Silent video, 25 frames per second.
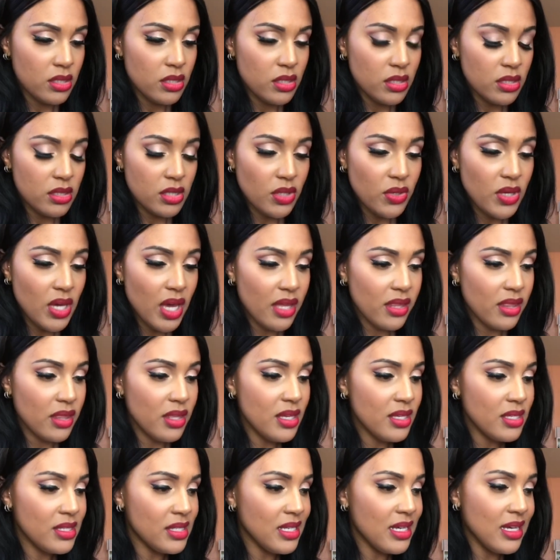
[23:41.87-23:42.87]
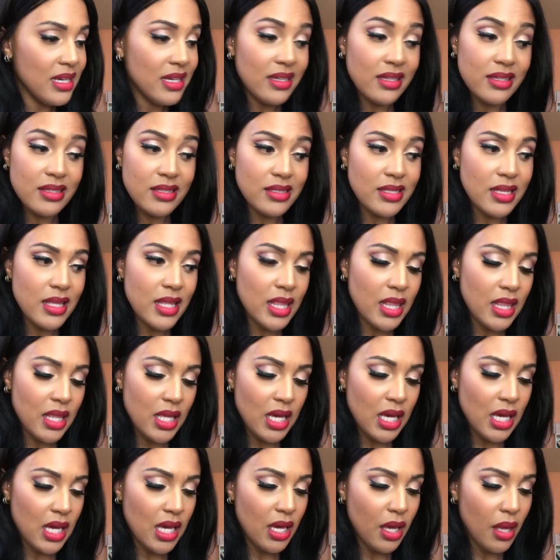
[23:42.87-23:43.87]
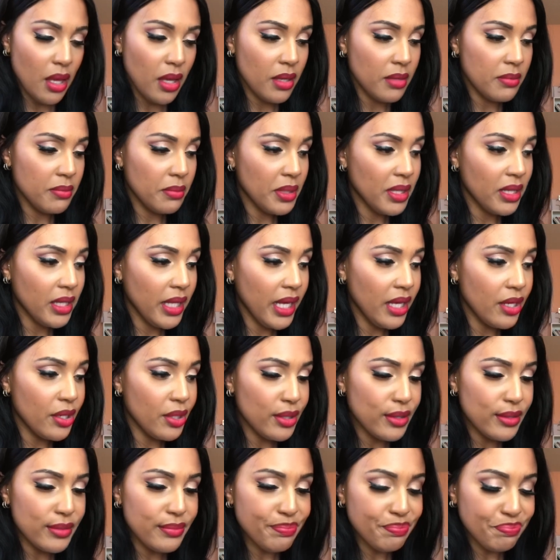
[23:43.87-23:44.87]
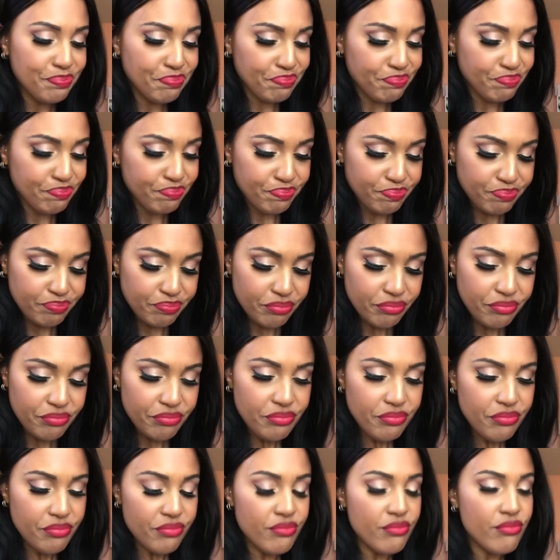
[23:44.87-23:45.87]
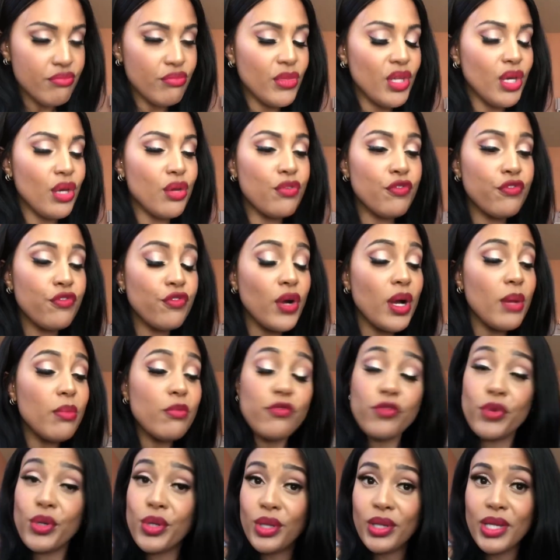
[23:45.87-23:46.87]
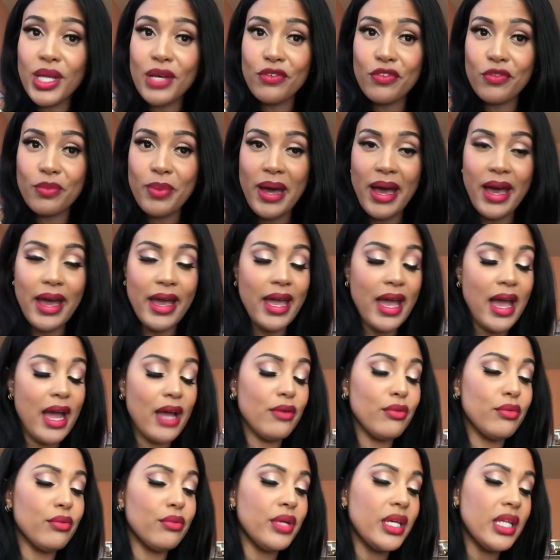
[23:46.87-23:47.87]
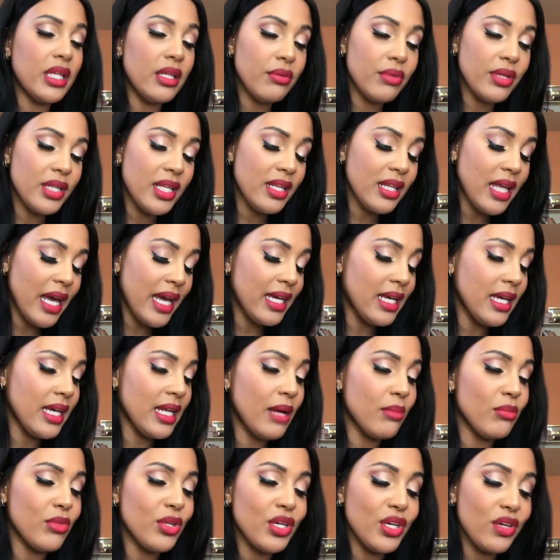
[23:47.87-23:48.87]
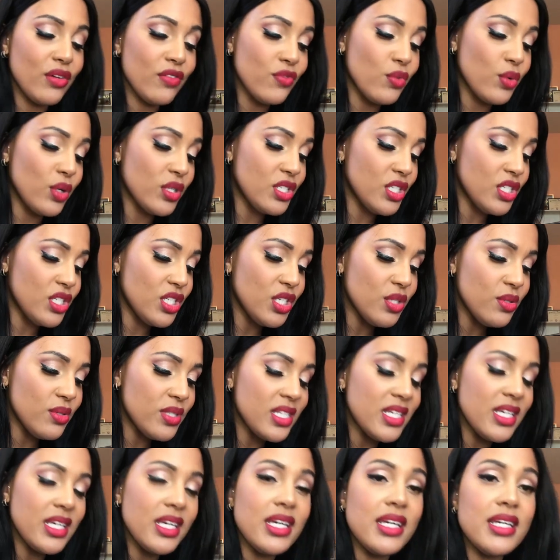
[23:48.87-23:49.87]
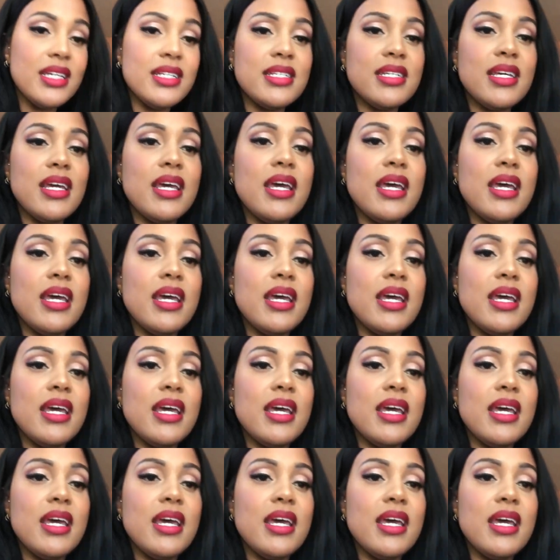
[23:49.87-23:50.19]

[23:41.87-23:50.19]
So yeah, this is the planner from For the Love of Pie. I really, really like it. I'm looking forward to using it.